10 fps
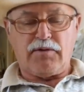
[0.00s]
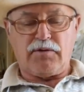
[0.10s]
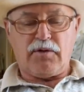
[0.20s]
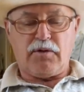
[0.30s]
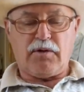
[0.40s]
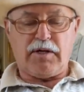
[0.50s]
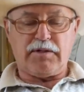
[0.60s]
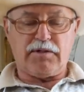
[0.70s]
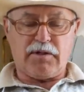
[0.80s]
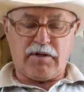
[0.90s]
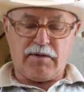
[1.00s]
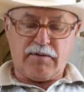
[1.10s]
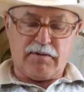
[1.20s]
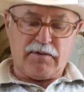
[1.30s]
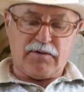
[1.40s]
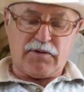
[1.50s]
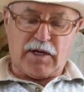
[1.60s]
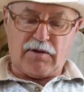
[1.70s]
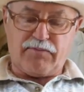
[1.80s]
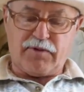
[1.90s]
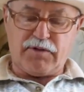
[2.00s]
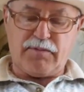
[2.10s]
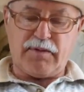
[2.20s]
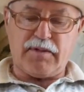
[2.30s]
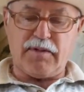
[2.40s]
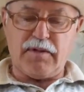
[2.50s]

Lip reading: So that's a Shadow Fisherman